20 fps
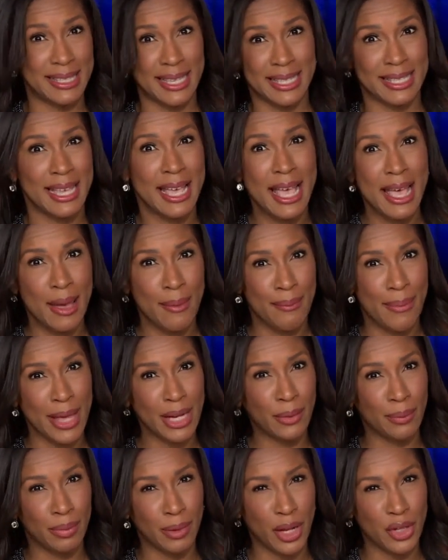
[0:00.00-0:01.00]
He says
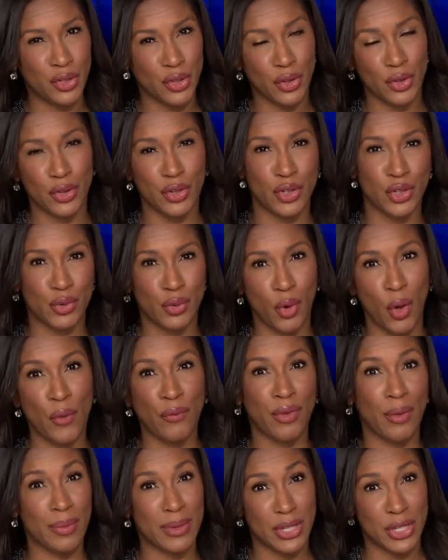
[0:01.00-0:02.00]
better blood sugar
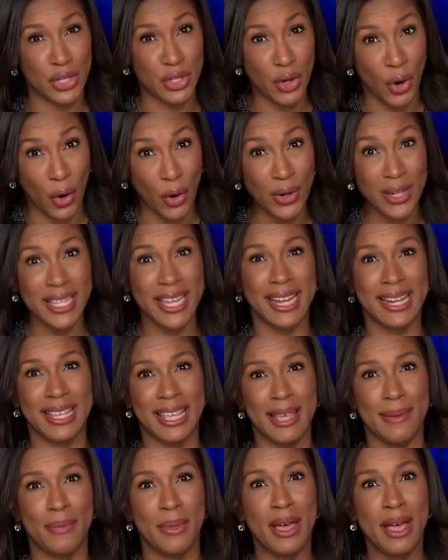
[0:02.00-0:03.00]
control from the start can
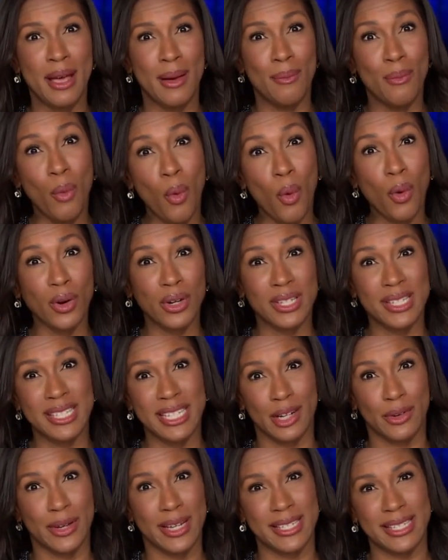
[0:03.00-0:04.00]
keep more
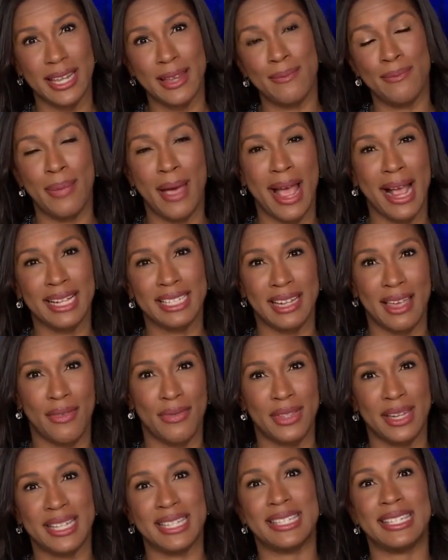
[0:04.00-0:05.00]
serious impacts
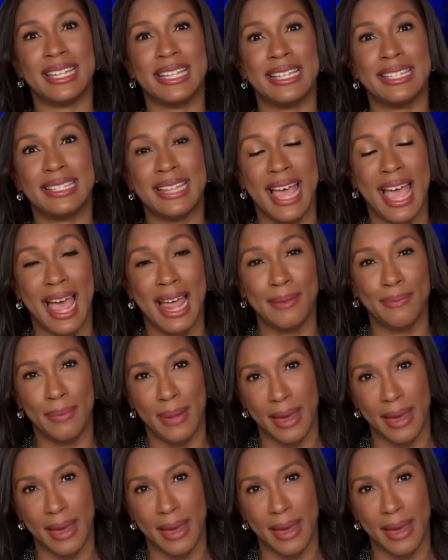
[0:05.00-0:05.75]
of the disease at